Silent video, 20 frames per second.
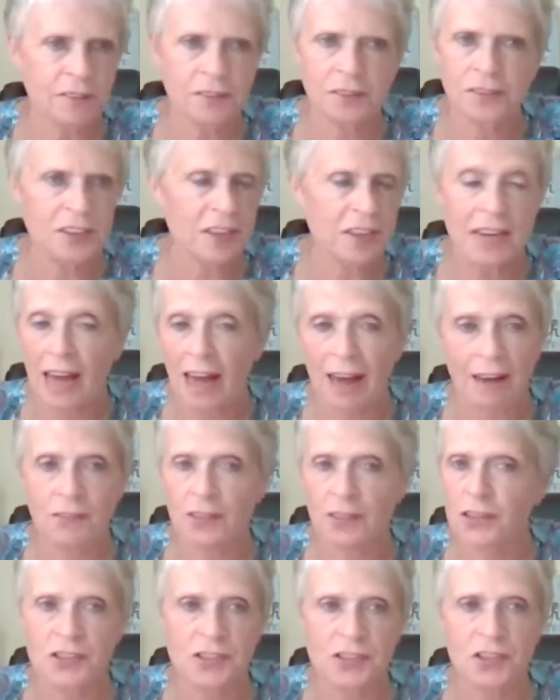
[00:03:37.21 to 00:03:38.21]
didn't have
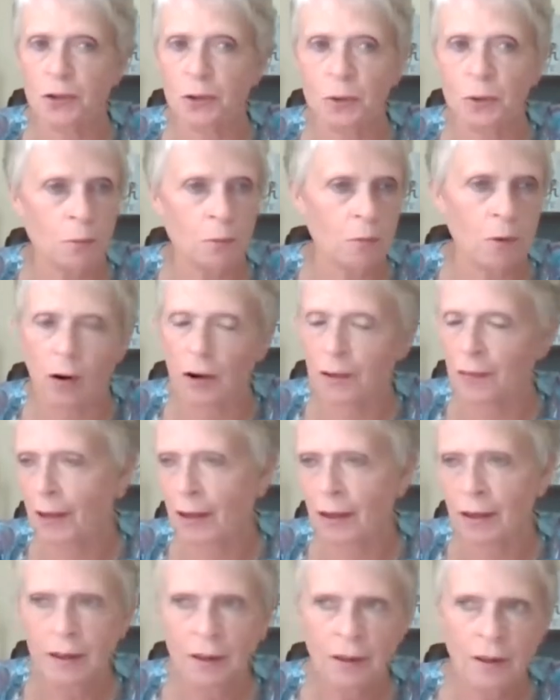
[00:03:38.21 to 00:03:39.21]
the Zoom or
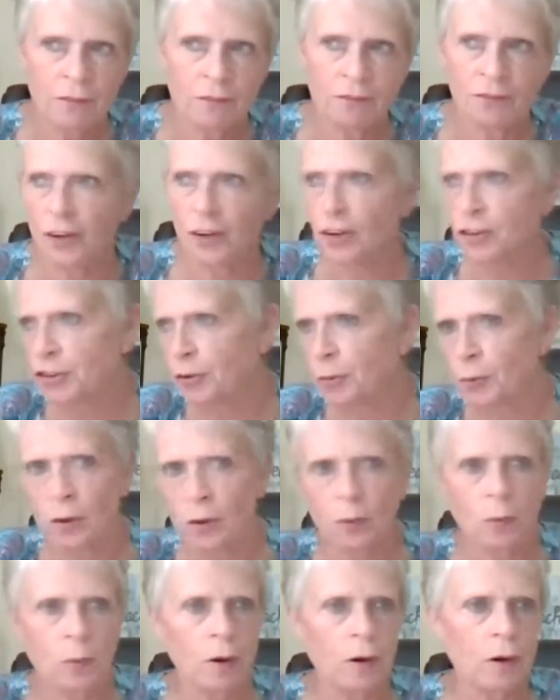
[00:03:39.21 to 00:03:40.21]
the
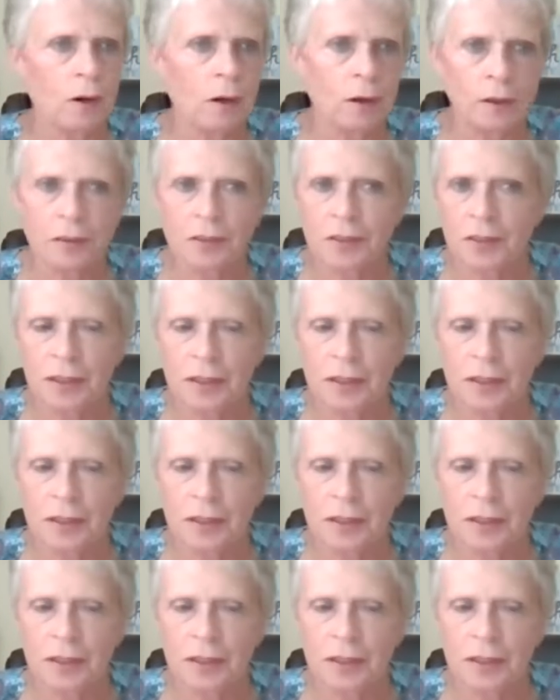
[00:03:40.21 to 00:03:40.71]
virtual world,